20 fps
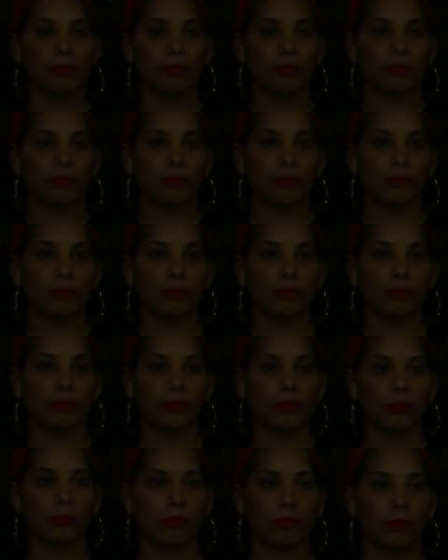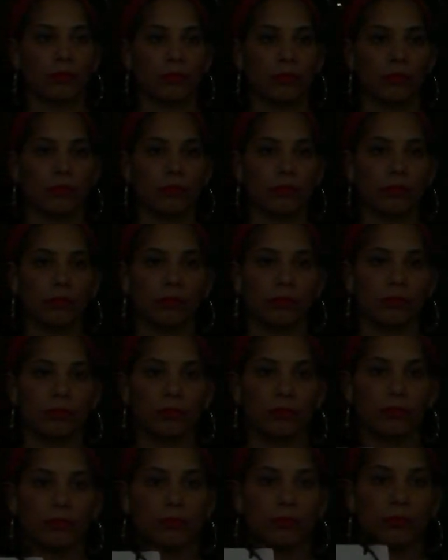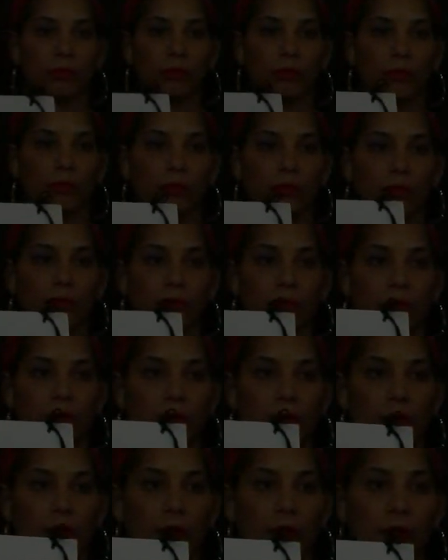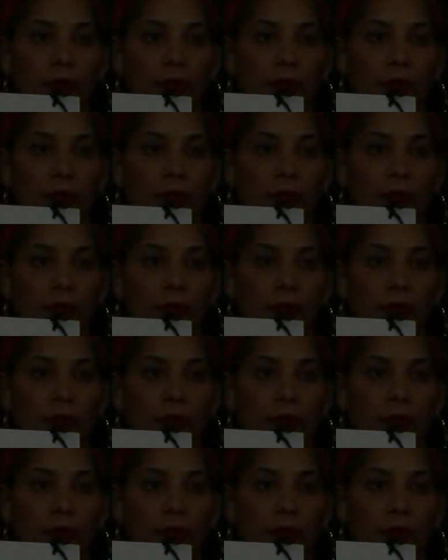(not speaking)